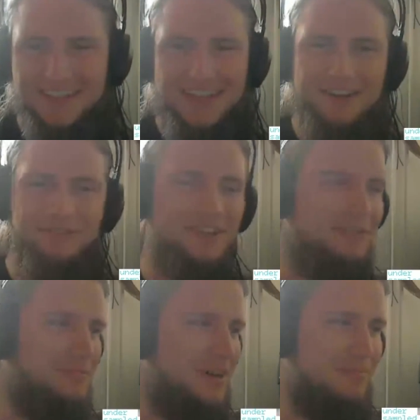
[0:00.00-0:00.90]
I figured
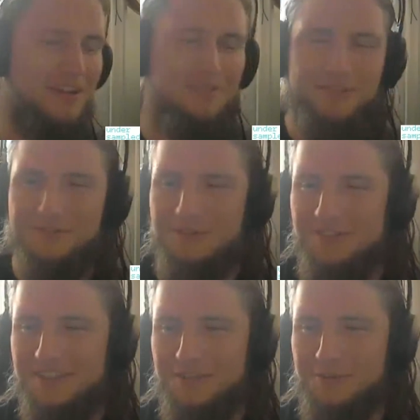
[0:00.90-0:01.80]
my microphone
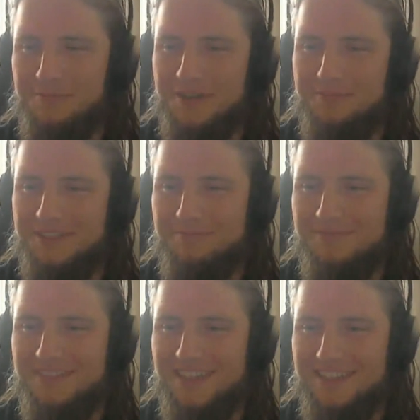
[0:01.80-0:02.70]
at home might be
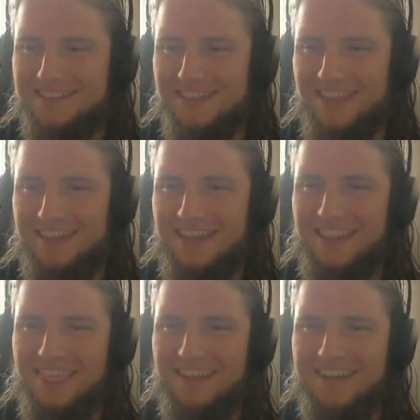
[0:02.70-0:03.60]
nicer than
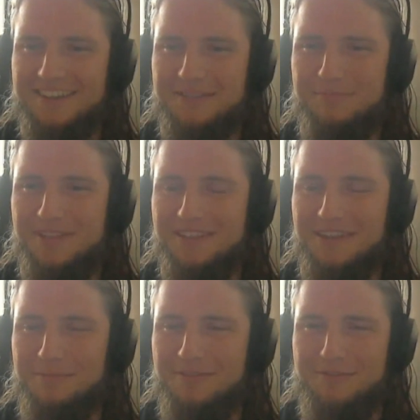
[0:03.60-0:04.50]
anything I can build
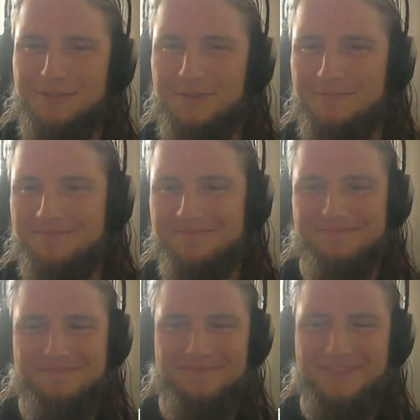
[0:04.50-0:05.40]
up from
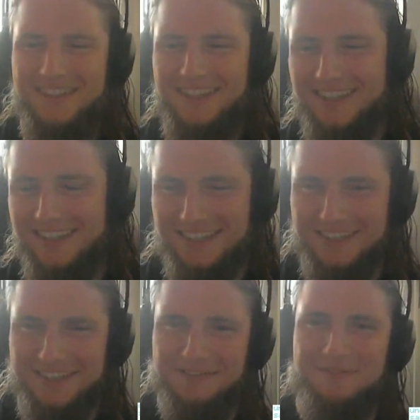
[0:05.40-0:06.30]

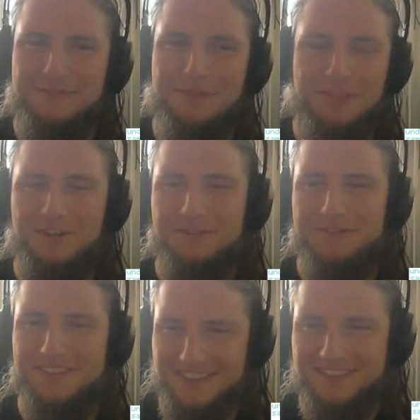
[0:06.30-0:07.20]
the
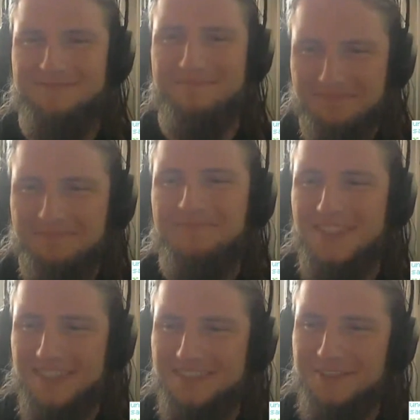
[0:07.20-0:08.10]
office.
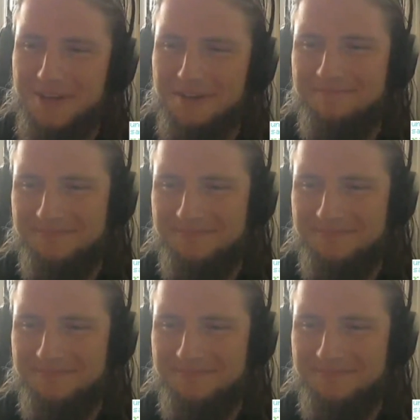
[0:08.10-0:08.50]
So yeah.